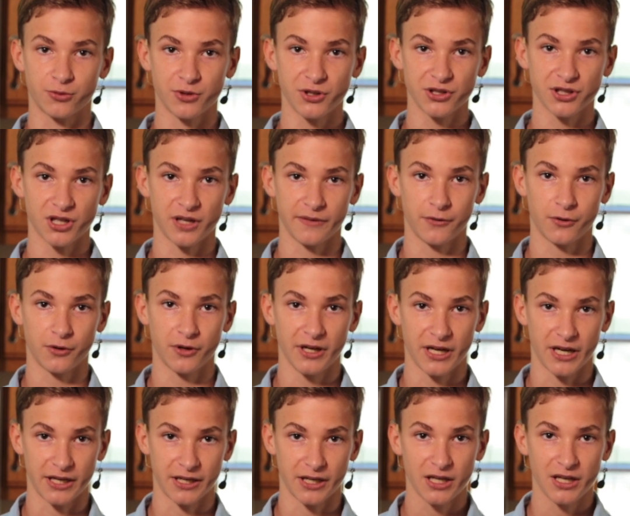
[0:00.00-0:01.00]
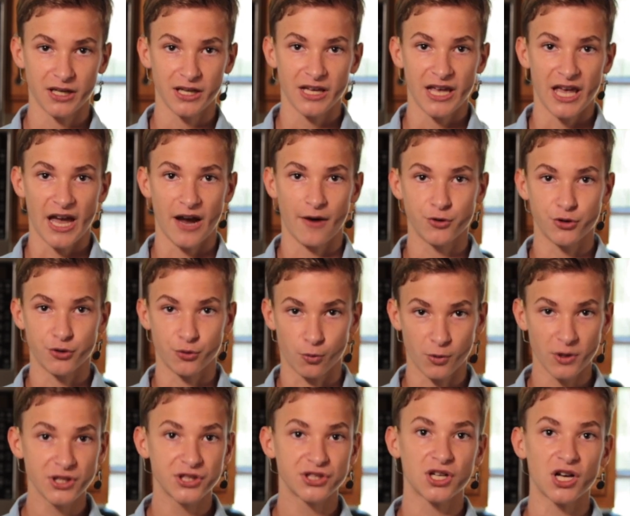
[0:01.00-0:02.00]
grease off your hand, and when you
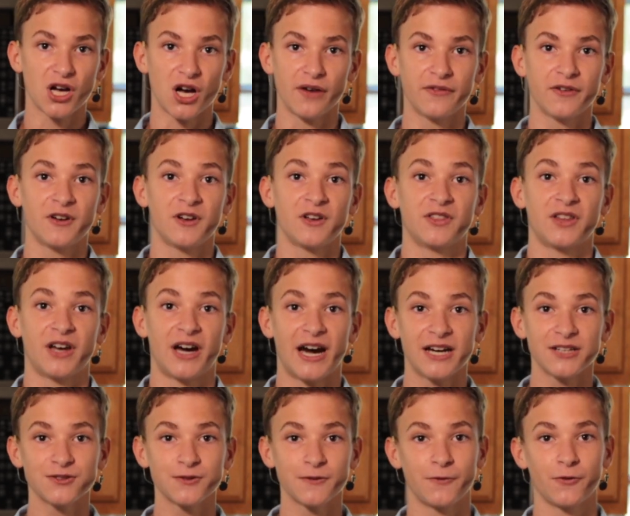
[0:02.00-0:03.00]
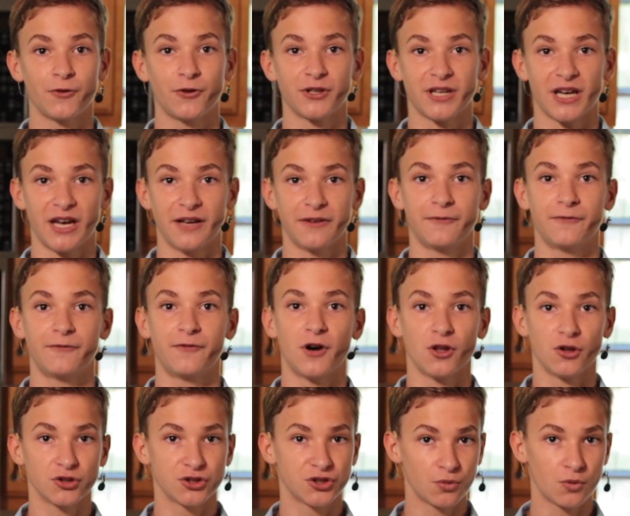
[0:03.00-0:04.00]
rinse off, the hydrophilic end
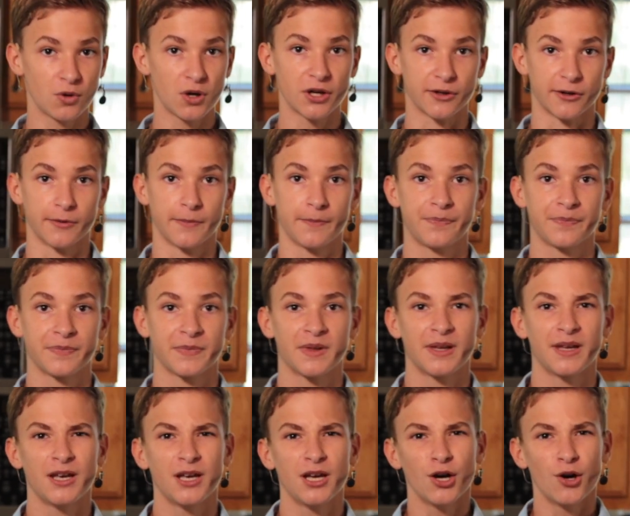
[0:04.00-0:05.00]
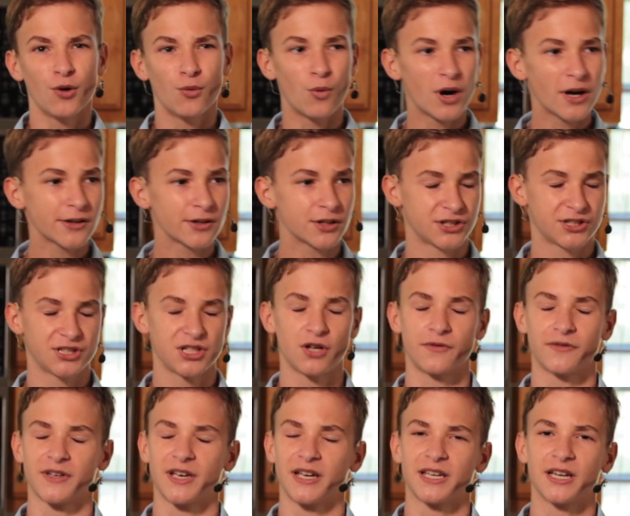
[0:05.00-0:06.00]
follows the water. Water
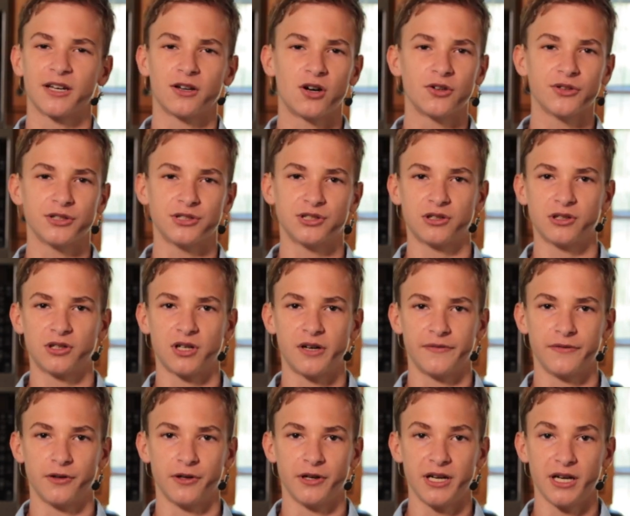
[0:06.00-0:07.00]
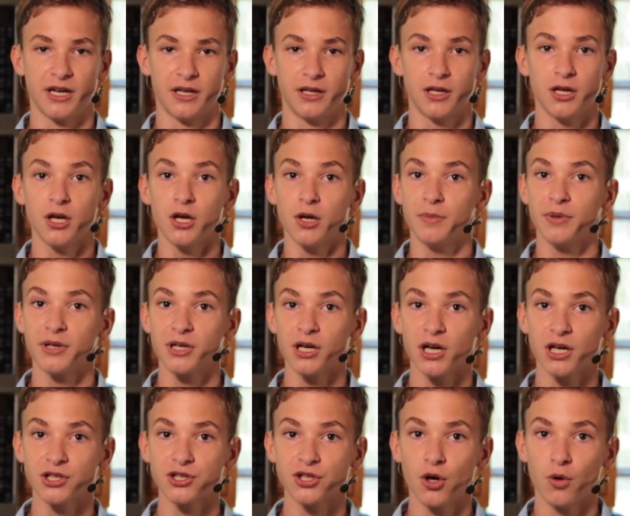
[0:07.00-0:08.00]
itself can't get all the junk off your hand
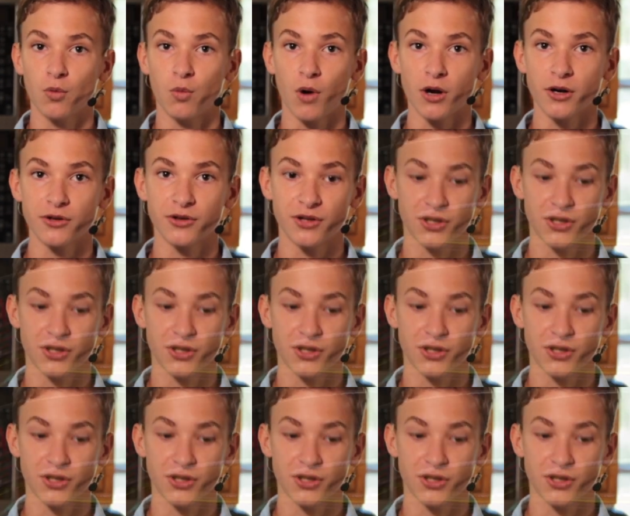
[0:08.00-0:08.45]
because water